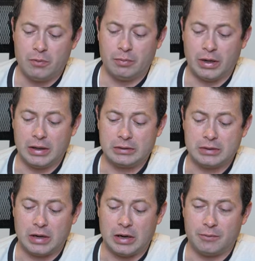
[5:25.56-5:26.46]
But
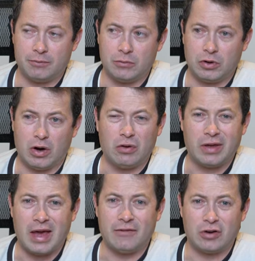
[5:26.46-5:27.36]
um, you know, I
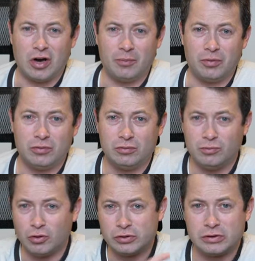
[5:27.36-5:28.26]
only have a couple
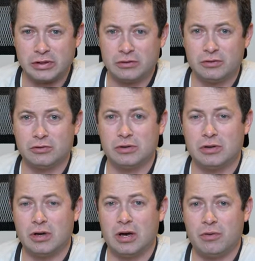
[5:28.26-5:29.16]
motion sensors
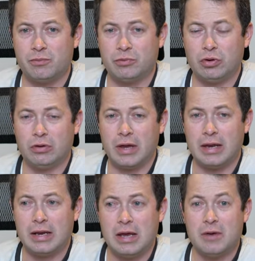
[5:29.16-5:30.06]
uh, due to
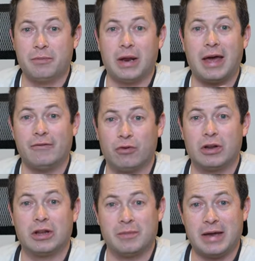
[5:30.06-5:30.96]
that. But I have one
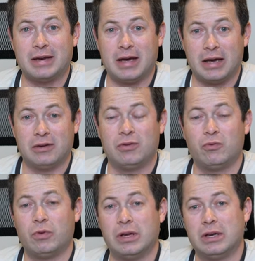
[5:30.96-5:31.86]
of them at night
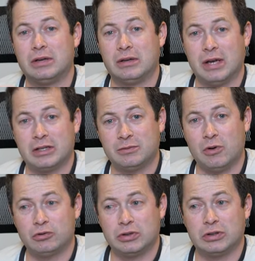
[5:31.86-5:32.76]
when it detects
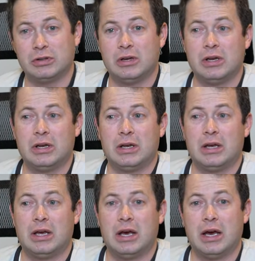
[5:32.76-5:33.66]
motion.
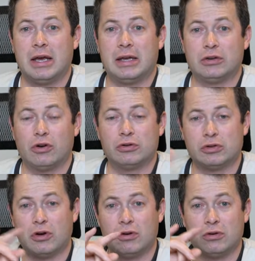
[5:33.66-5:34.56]
Uh, it
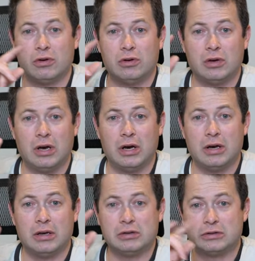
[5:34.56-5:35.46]
turns on
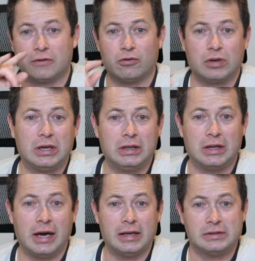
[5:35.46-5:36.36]
uh, several key
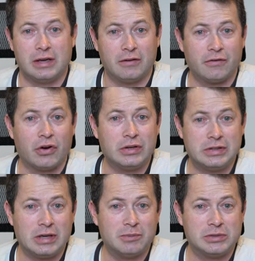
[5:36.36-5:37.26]
lights at a very
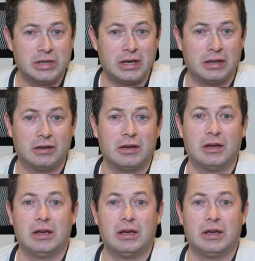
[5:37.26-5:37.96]
dim setting,